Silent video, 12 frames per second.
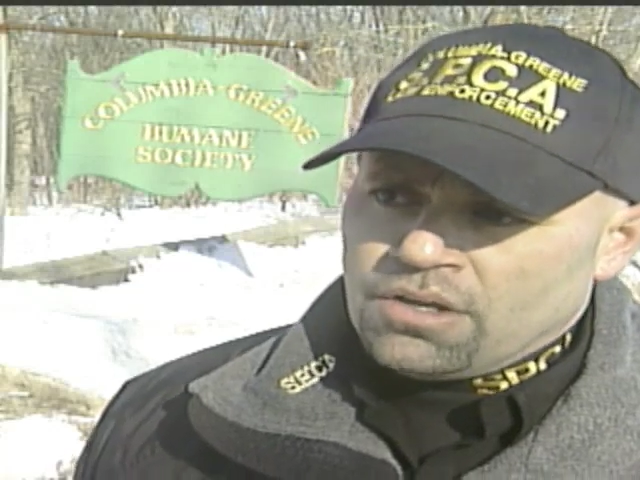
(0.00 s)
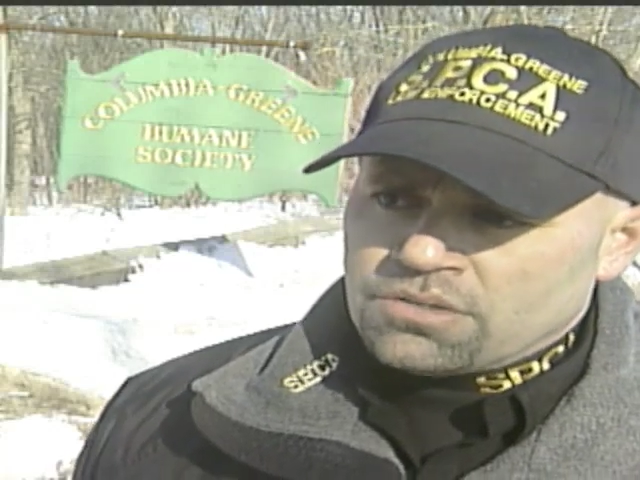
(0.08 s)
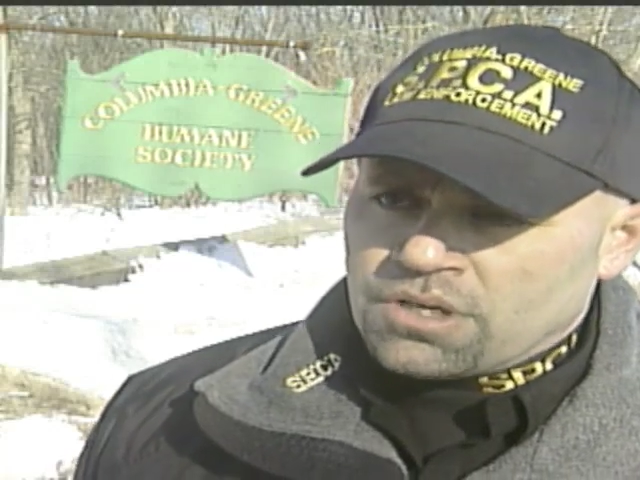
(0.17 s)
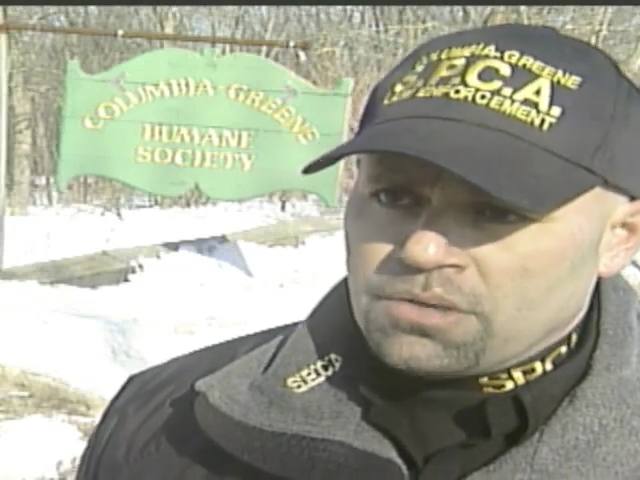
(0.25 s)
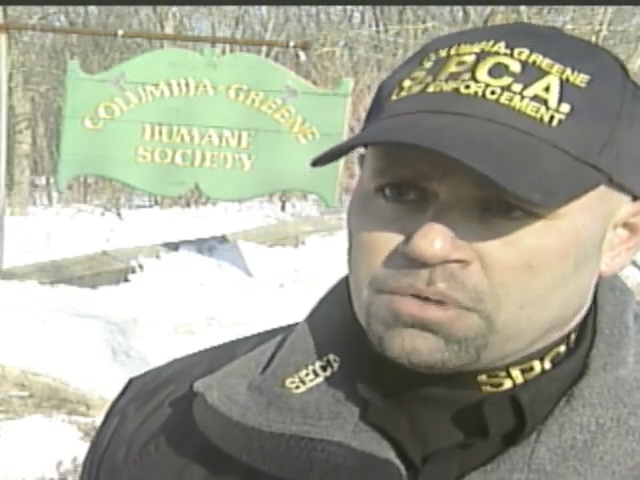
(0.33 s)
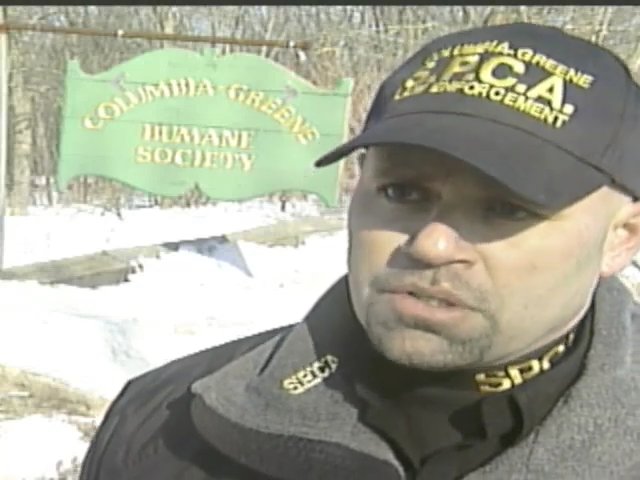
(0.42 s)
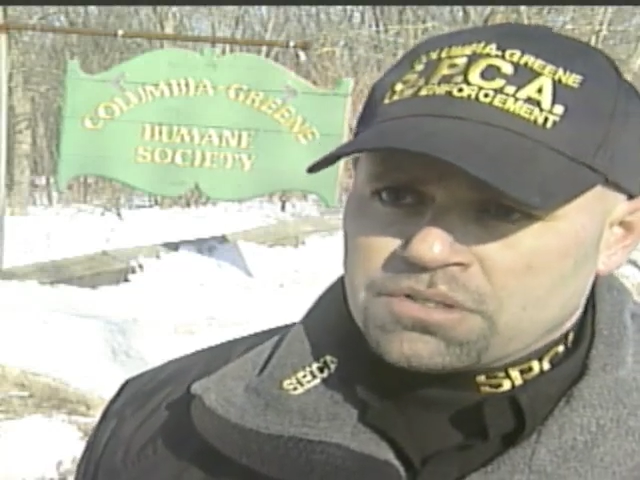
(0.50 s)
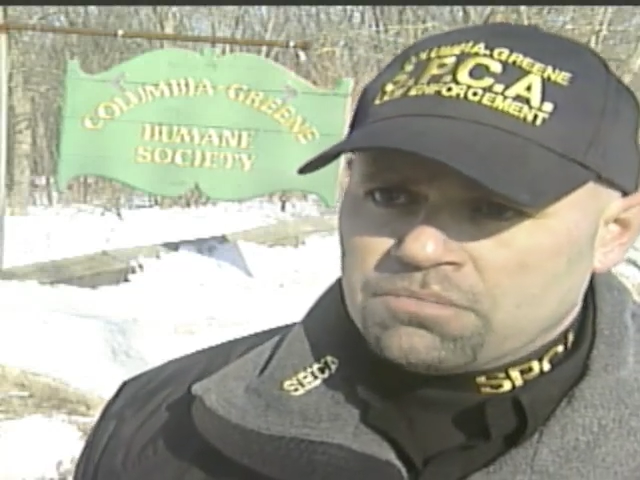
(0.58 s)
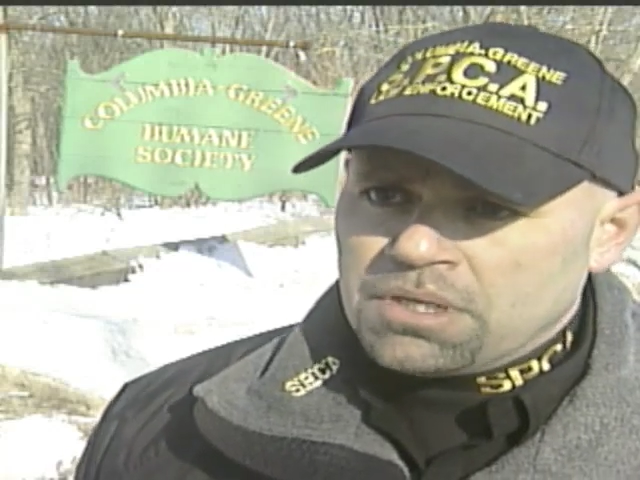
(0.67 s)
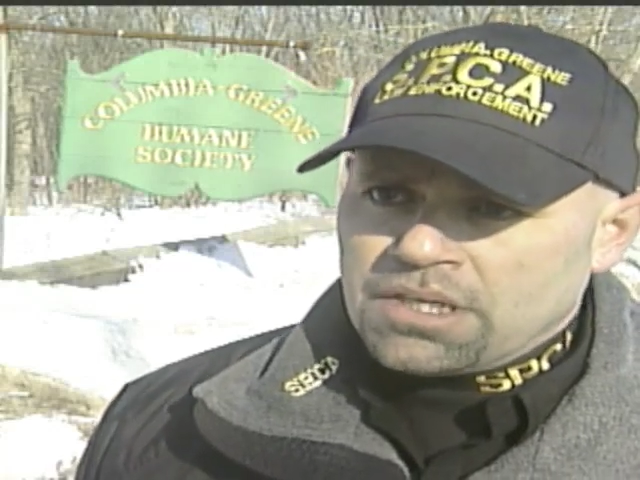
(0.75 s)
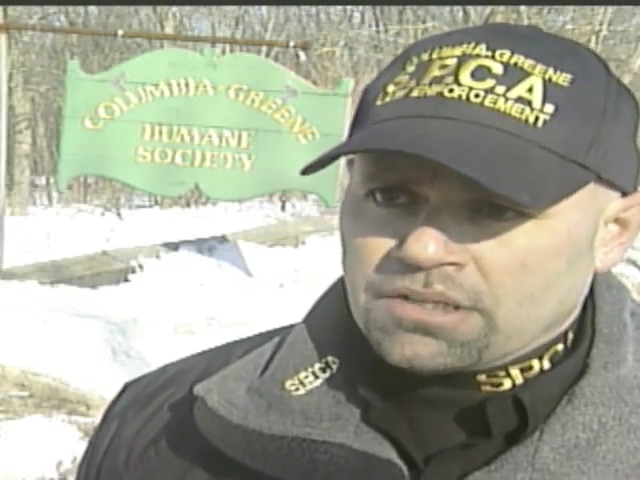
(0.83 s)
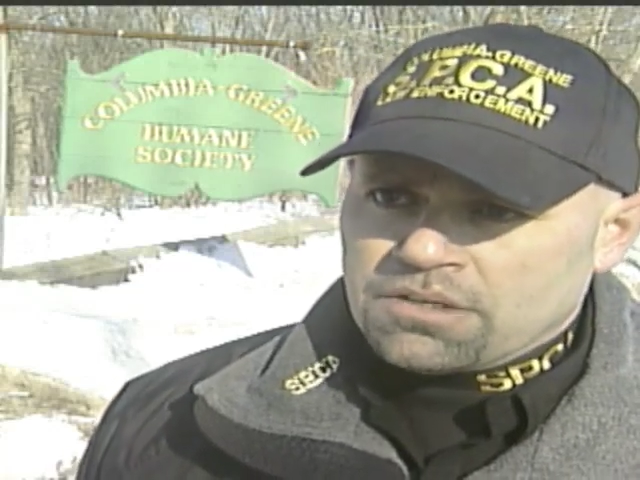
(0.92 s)
trying to put some
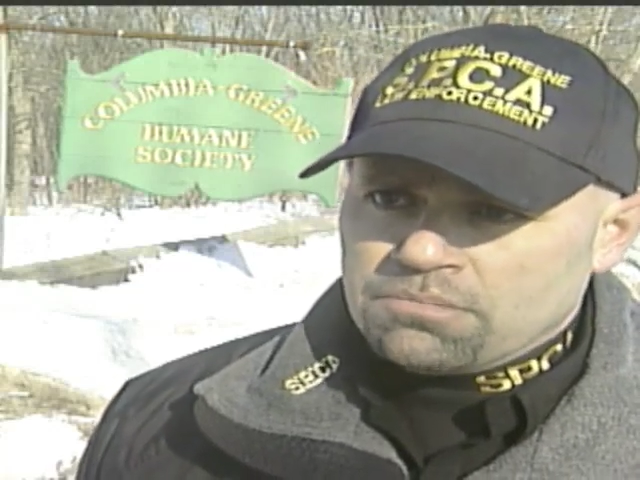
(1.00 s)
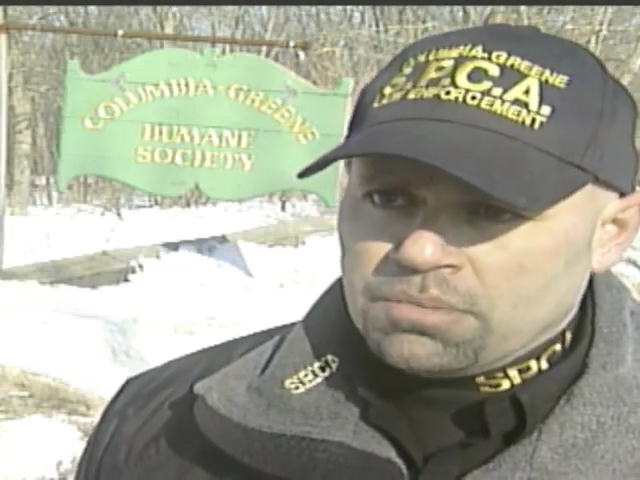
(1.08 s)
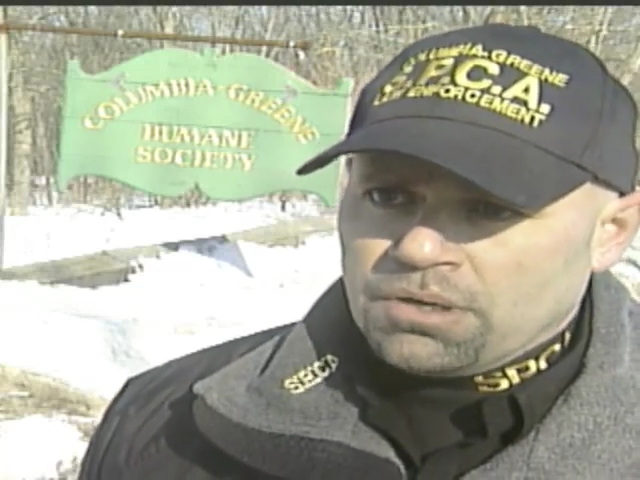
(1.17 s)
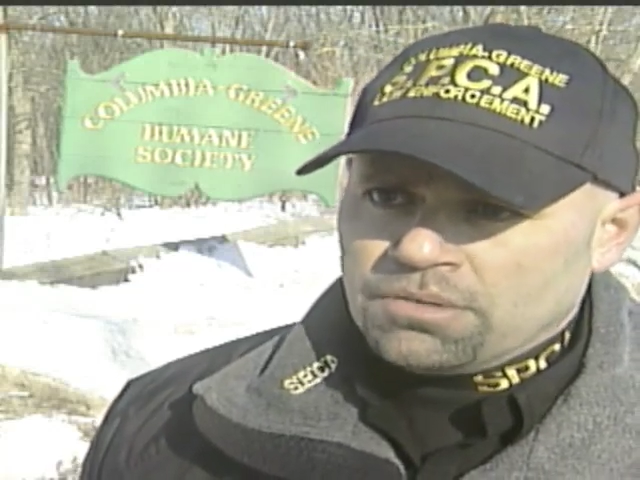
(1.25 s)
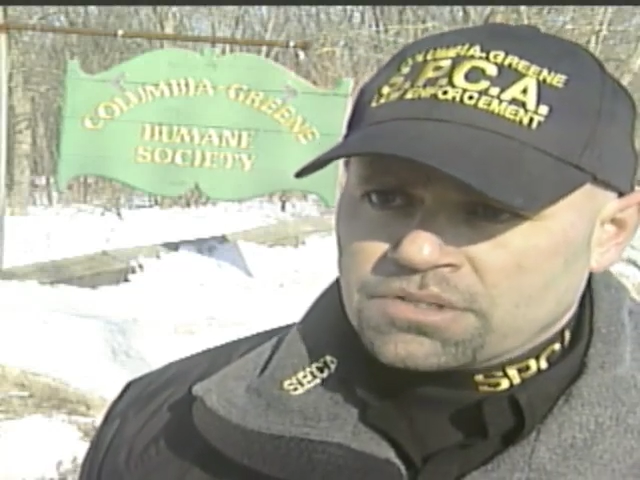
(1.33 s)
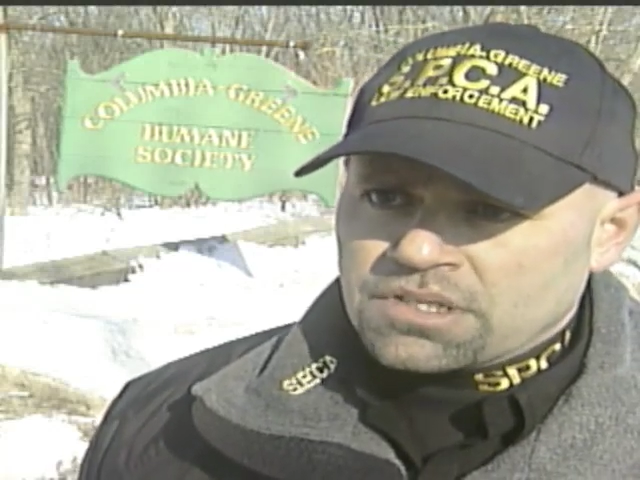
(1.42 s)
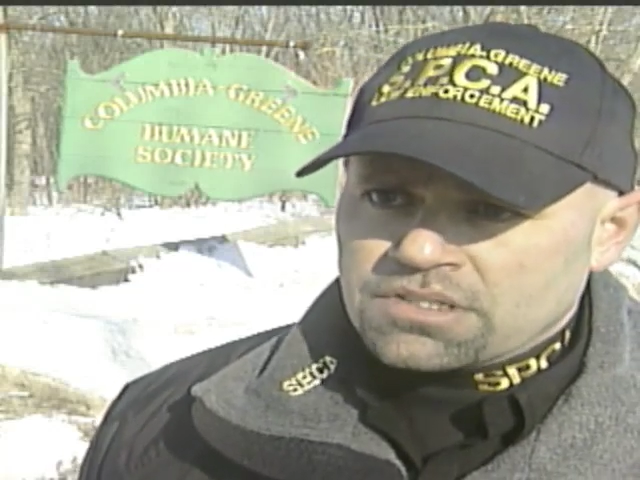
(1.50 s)
meat on your bones,